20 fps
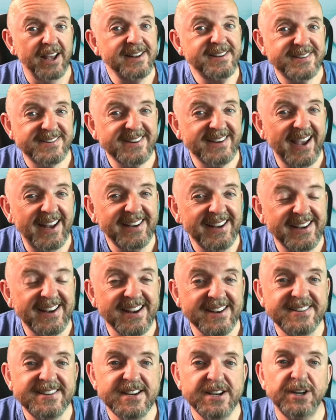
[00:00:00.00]
I'd scan it
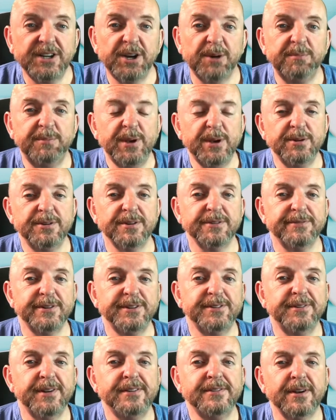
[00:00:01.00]
into your computer for
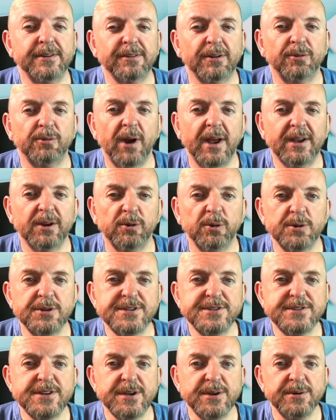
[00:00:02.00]
digital records
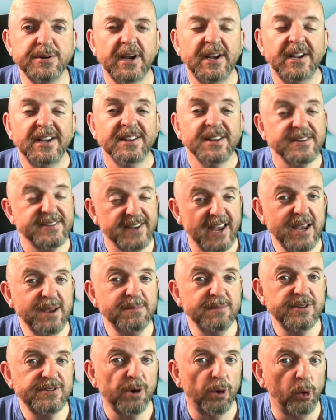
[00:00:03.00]
too, the
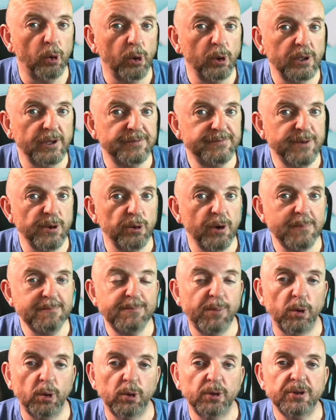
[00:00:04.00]
same as all of your
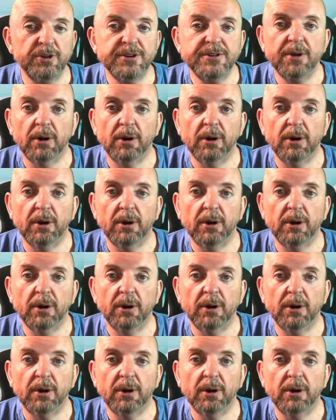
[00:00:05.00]
important